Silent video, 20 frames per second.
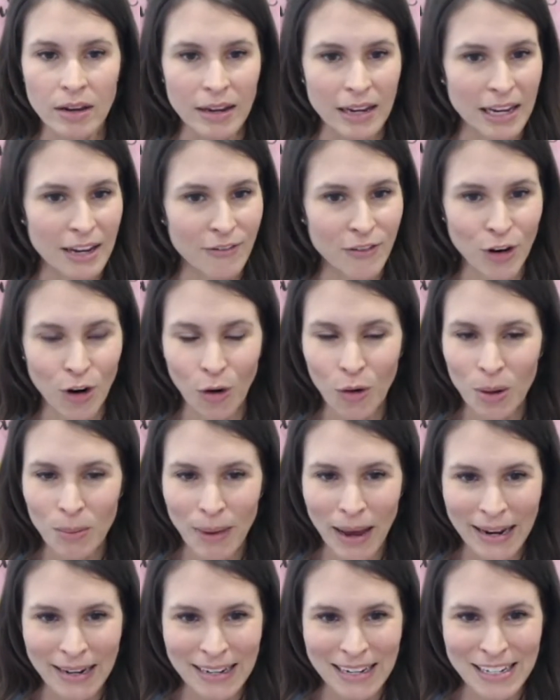if you're on a
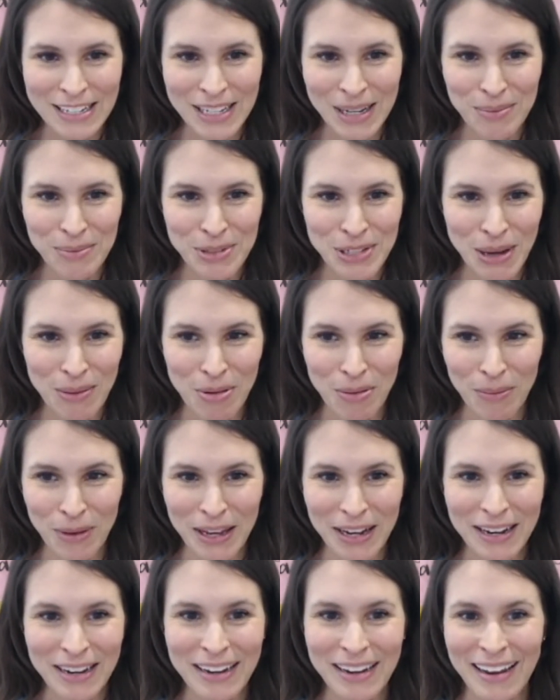magnesium
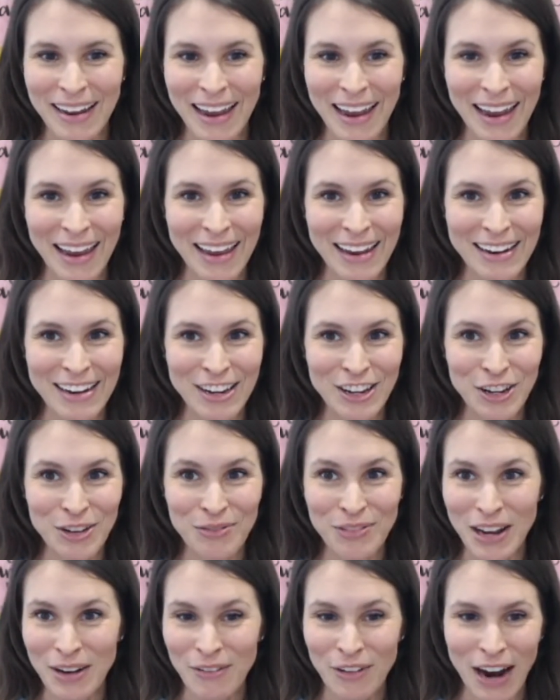supplement and you've
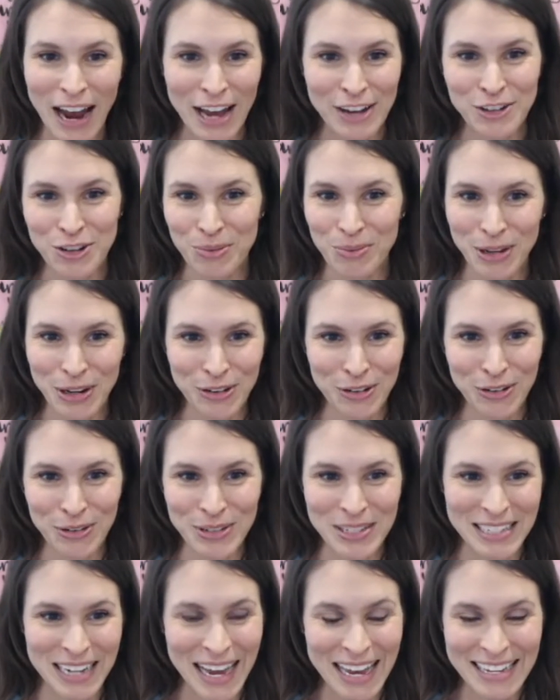never had your
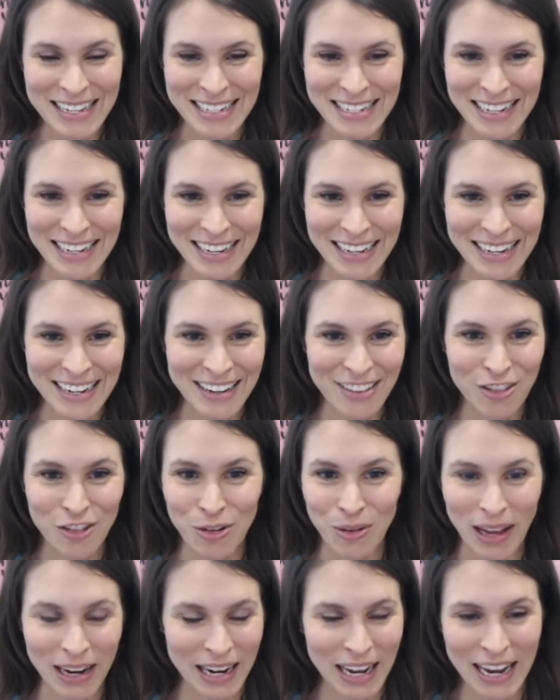minerals tested through
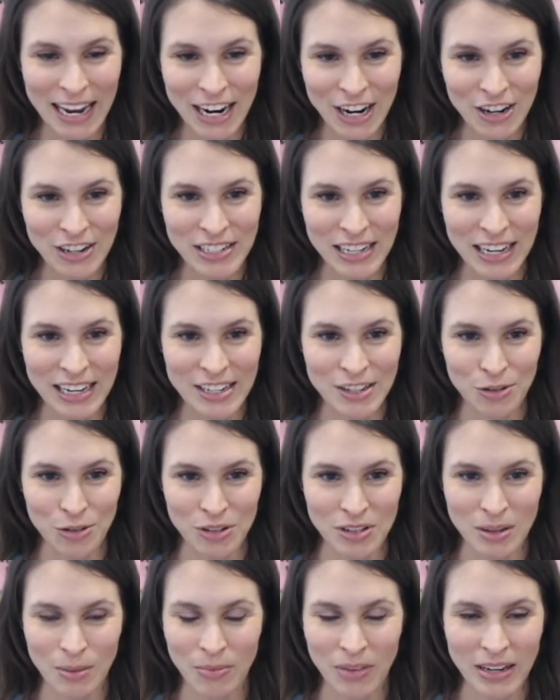like a hair test or
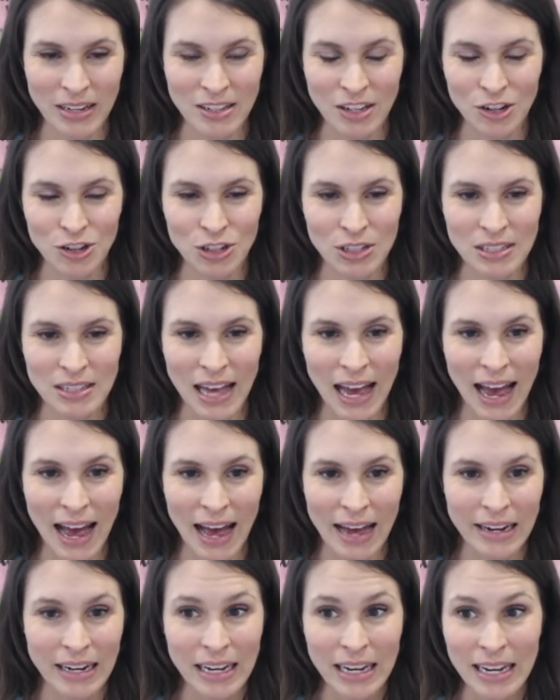something such as
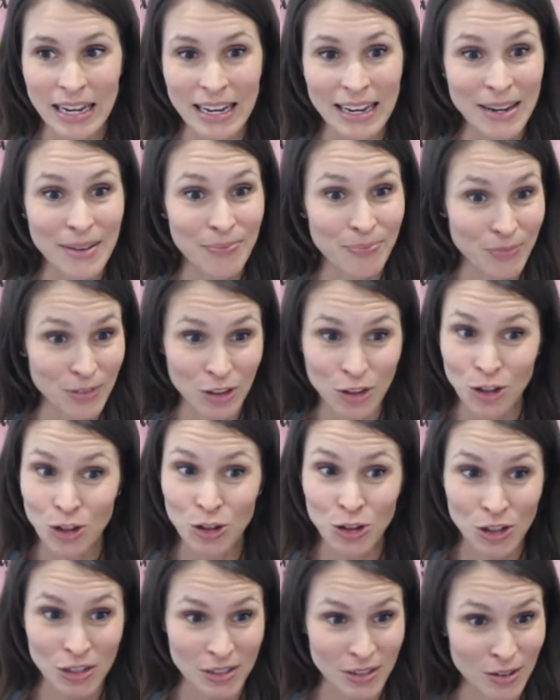that, you
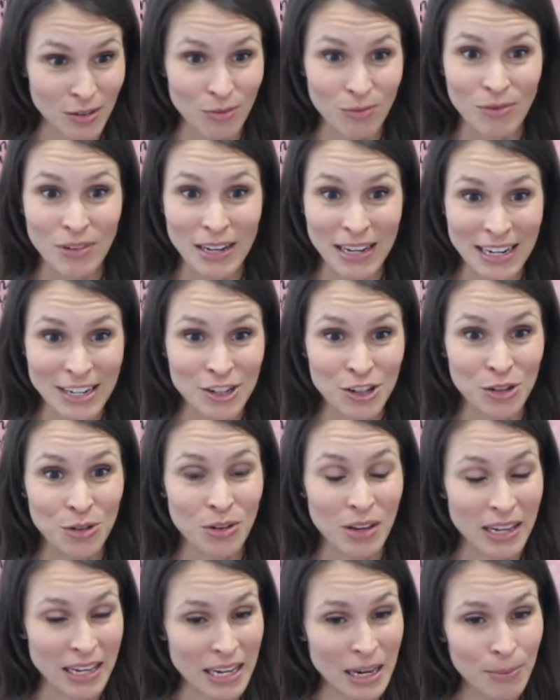just need to
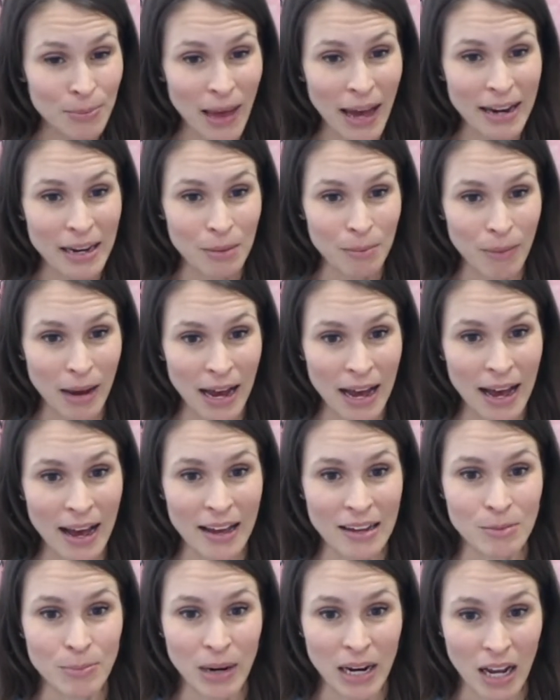keep that in
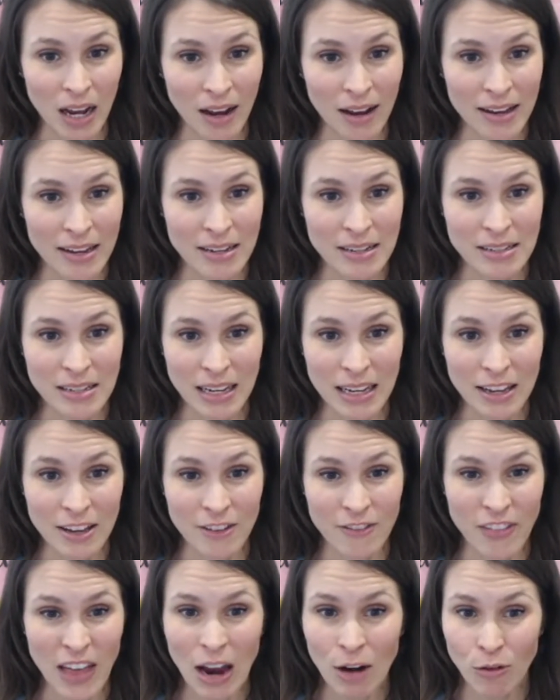mind, because
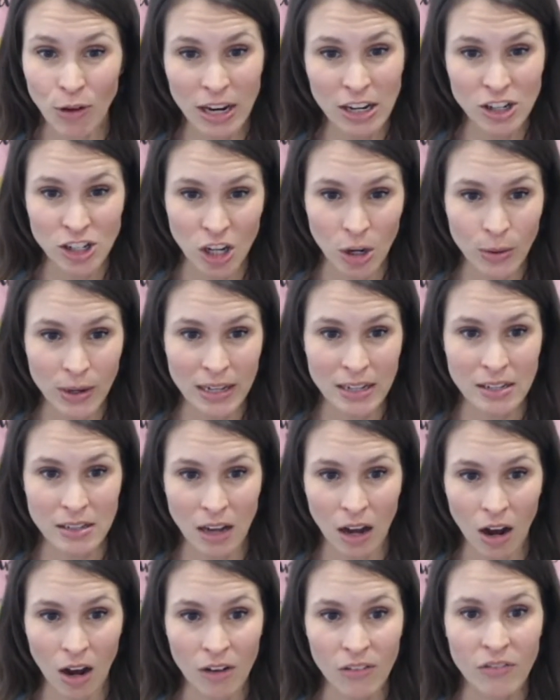if that ratio gets
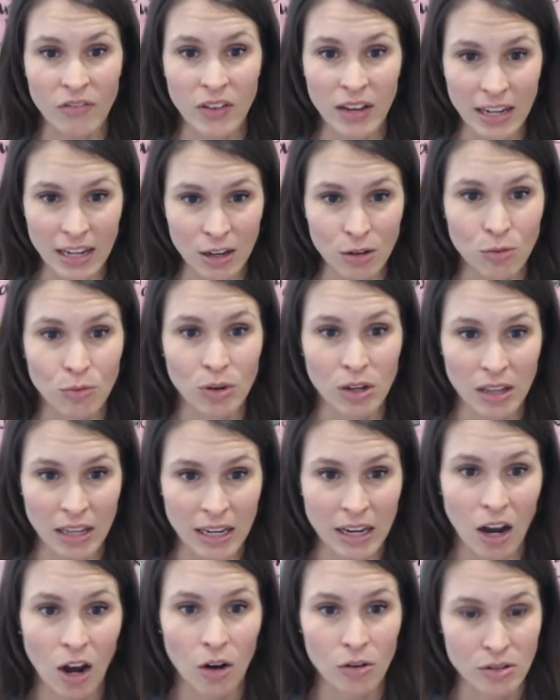off, it can really
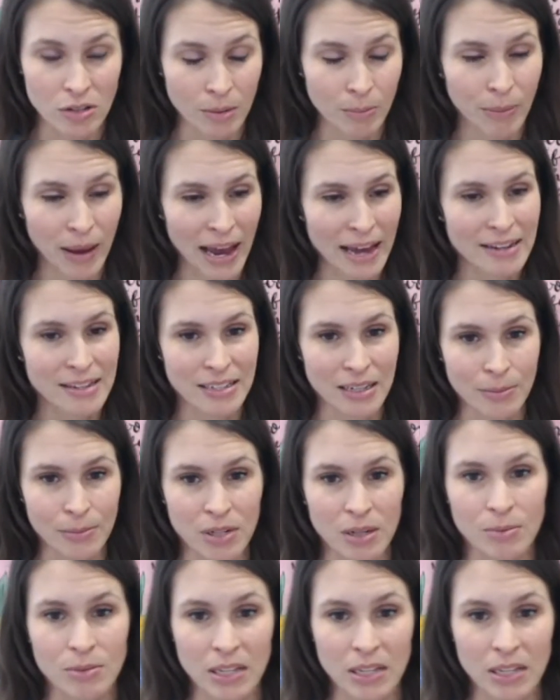cause some bad symptoms